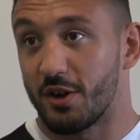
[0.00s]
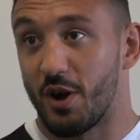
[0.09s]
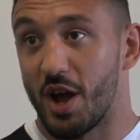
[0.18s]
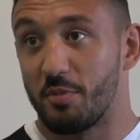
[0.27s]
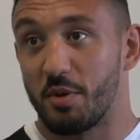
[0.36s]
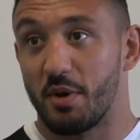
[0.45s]

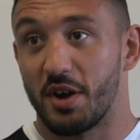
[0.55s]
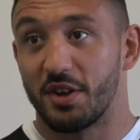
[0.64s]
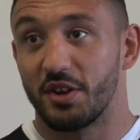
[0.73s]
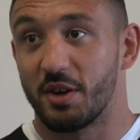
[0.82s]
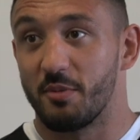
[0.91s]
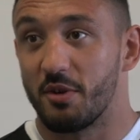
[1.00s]
quite happy about it,
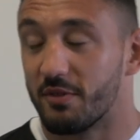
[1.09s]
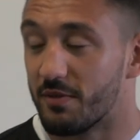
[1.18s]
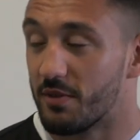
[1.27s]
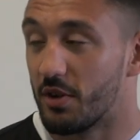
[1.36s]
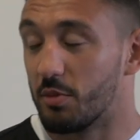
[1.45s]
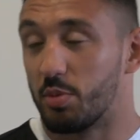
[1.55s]
don't get me wrong,
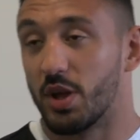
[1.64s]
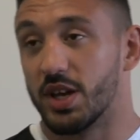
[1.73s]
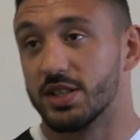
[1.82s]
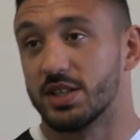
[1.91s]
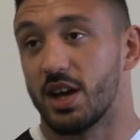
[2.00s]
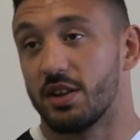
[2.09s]
on the
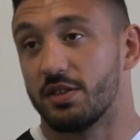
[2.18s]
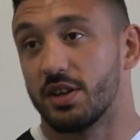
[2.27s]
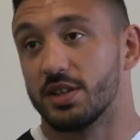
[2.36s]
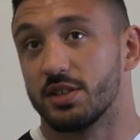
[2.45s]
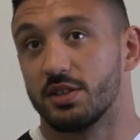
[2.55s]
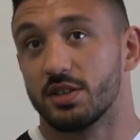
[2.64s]
playing side of
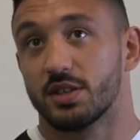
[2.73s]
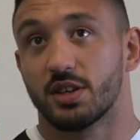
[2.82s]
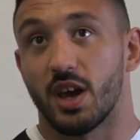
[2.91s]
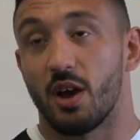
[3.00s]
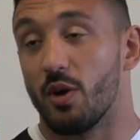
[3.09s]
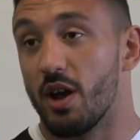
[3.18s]
things, and
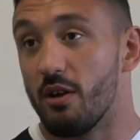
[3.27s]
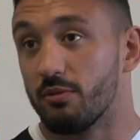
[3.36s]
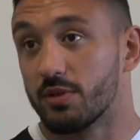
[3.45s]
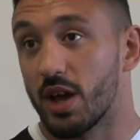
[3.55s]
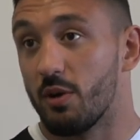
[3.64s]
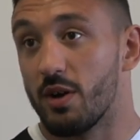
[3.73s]
get away
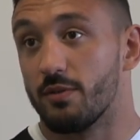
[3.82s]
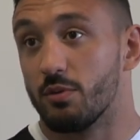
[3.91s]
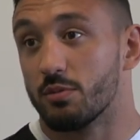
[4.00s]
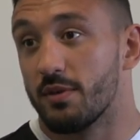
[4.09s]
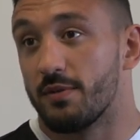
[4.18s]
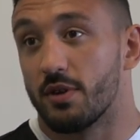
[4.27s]
from
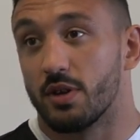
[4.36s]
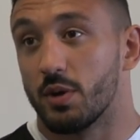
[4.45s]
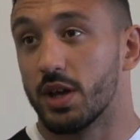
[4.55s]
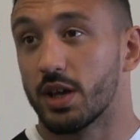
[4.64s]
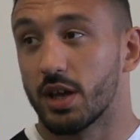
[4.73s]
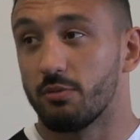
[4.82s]
rugby for the
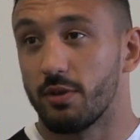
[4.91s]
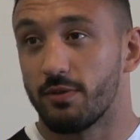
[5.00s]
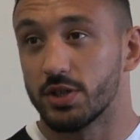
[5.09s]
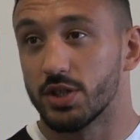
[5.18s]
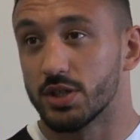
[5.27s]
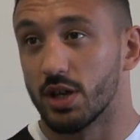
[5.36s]
weekend,
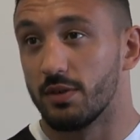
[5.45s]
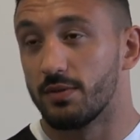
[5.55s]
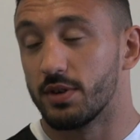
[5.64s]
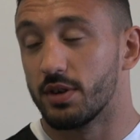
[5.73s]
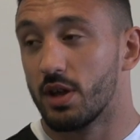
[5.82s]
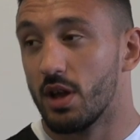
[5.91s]
refresh yourself
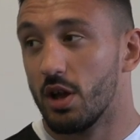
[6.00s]
and